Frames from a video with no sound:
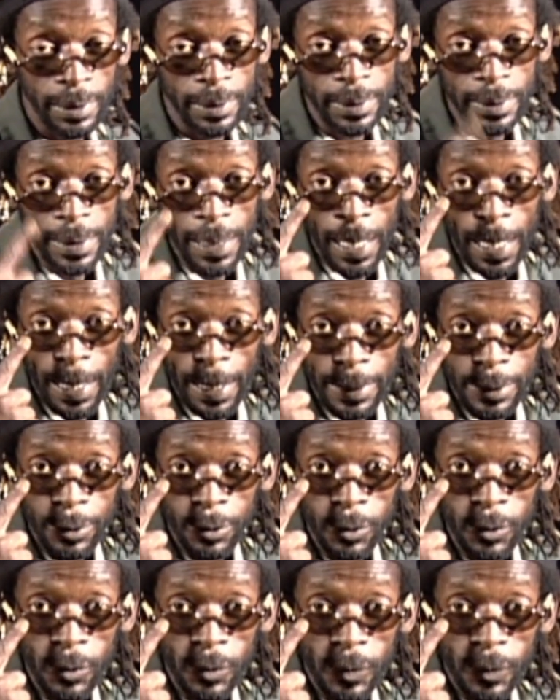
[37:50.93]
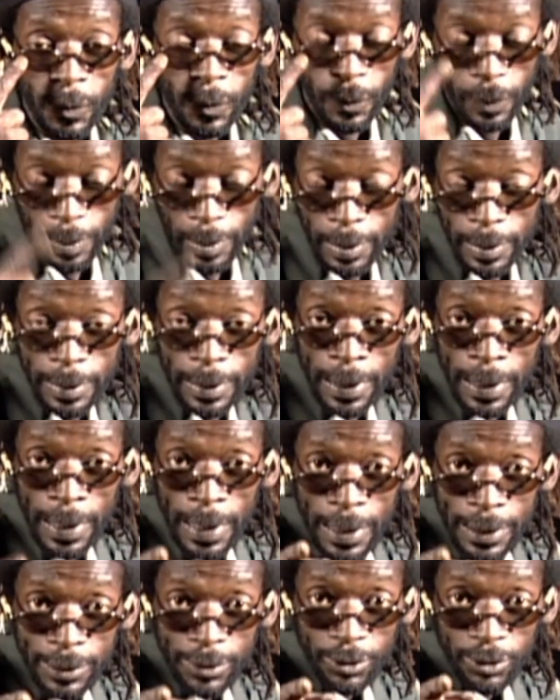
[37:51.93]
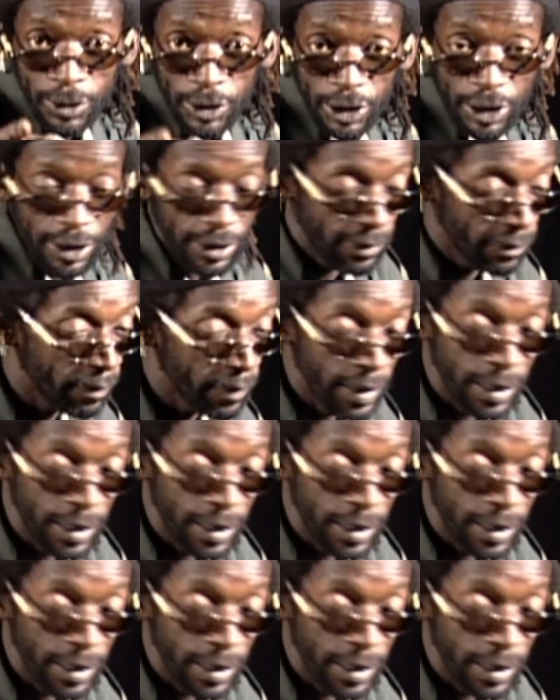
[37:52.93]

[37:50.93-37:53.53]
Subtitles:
The harder you look, the less you see.